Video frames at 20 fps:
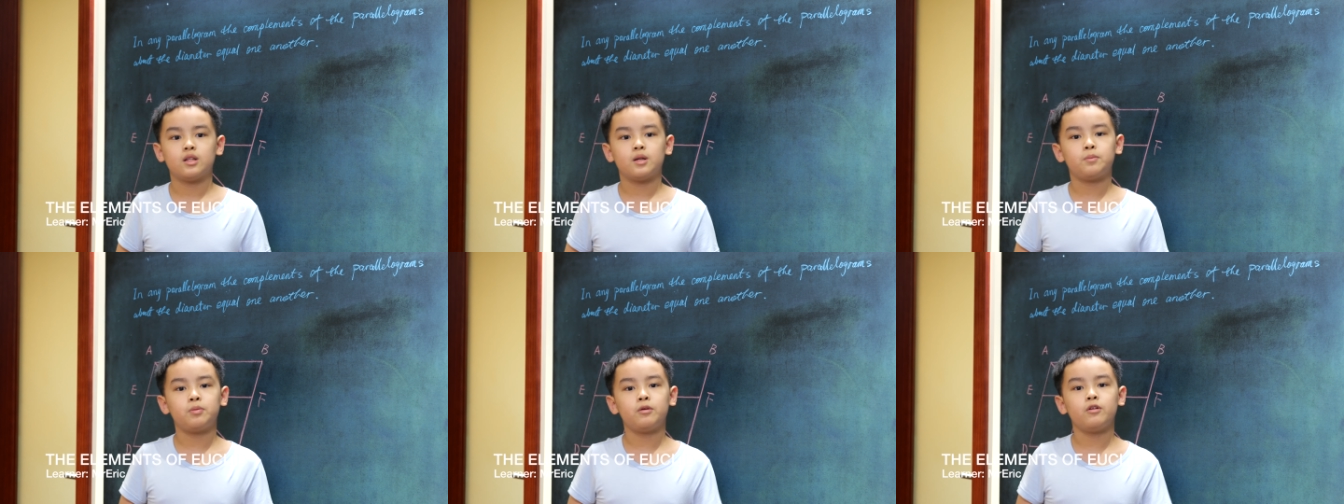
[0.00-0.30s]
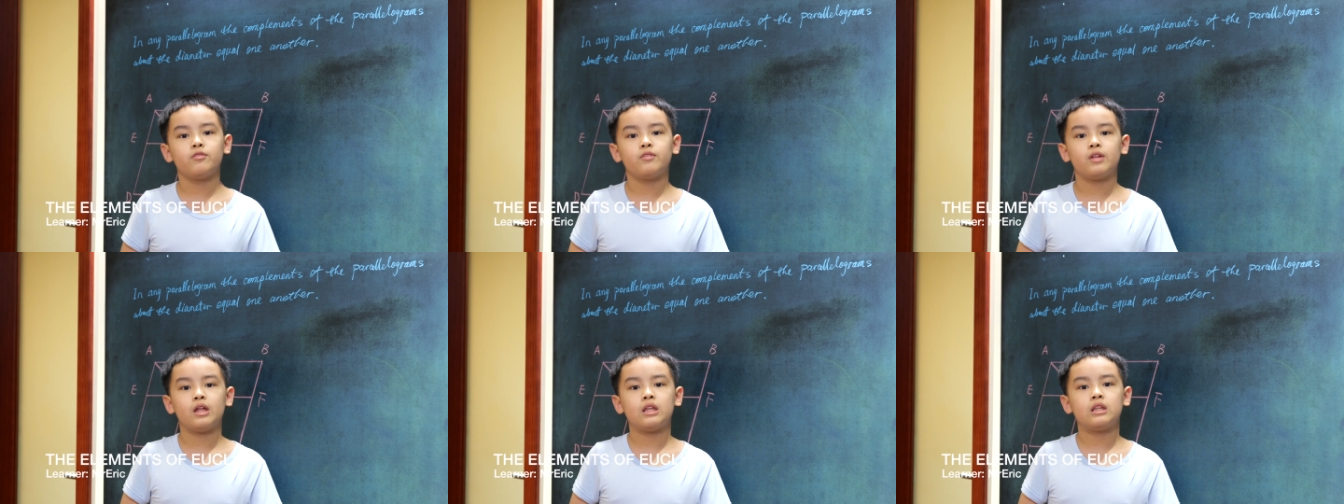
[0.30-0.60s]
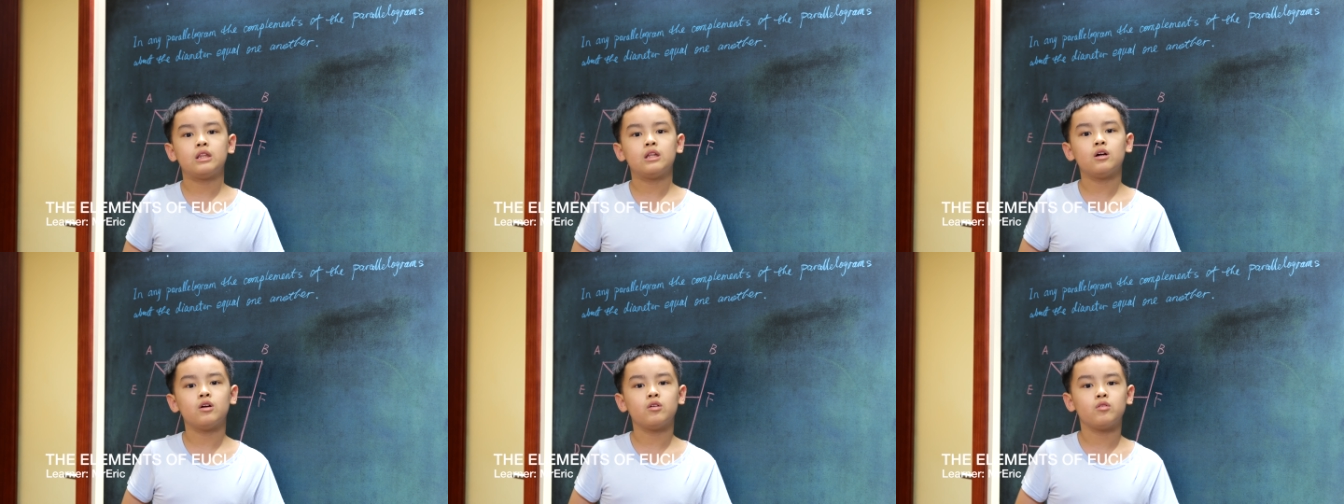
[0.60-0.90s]
to prove the
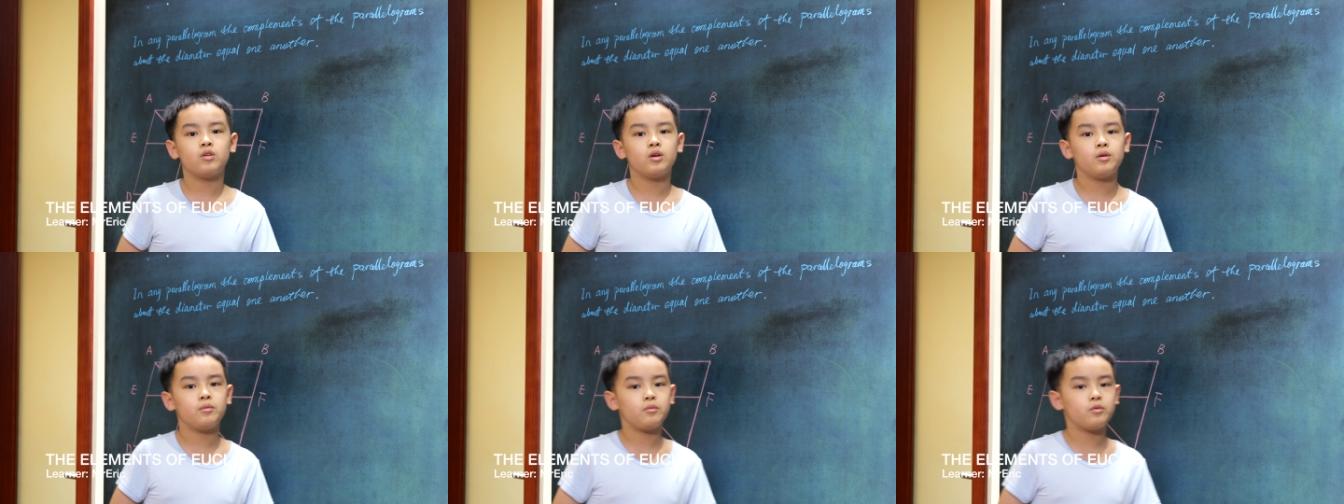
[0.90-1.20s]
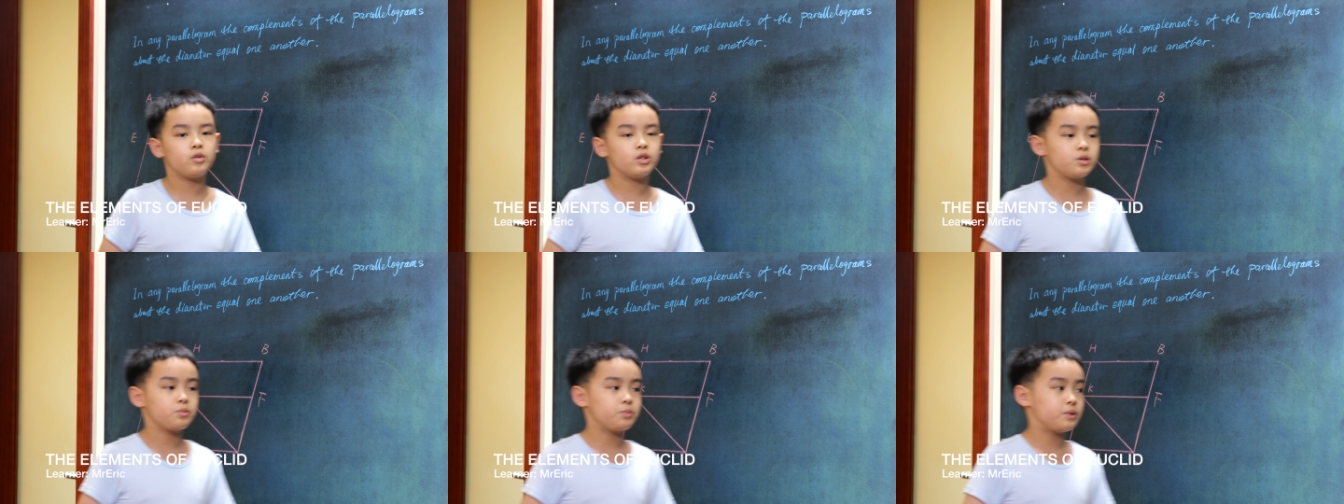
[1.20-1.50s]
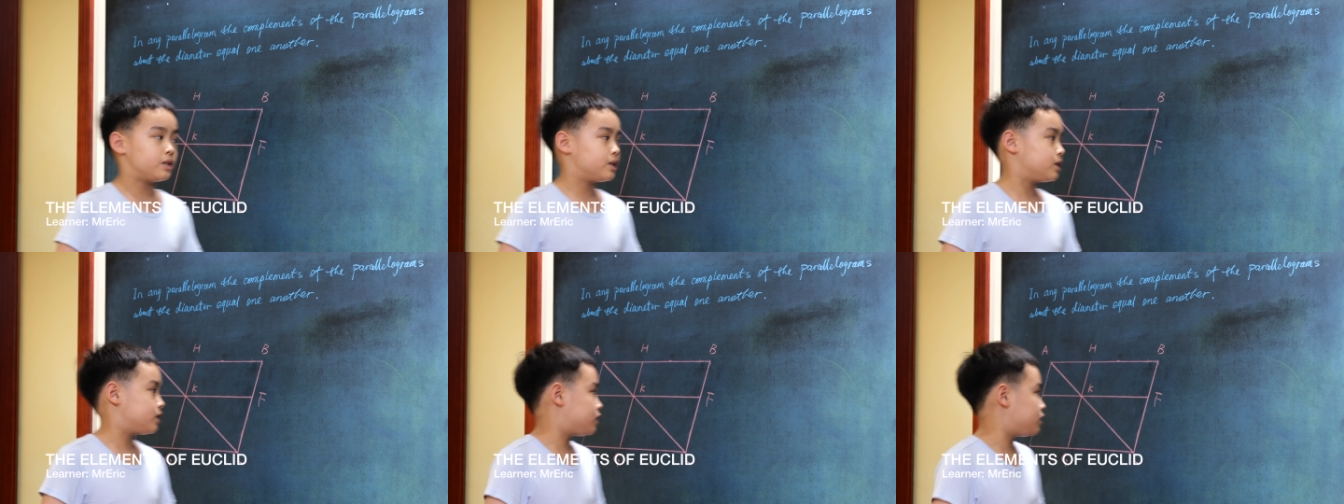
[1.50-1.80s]
theorem, which
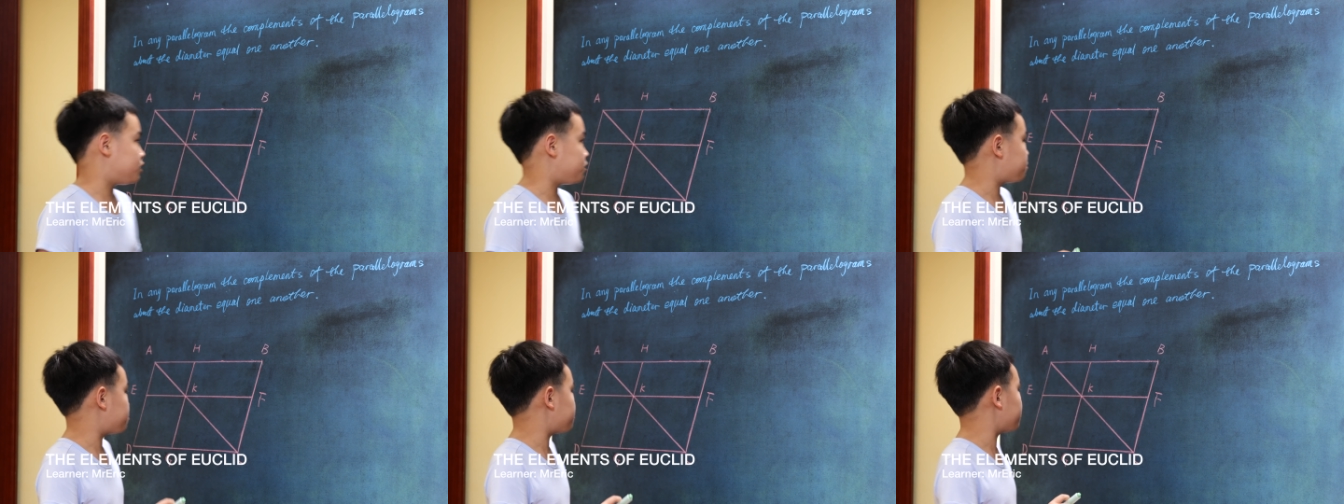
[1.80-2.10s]
means to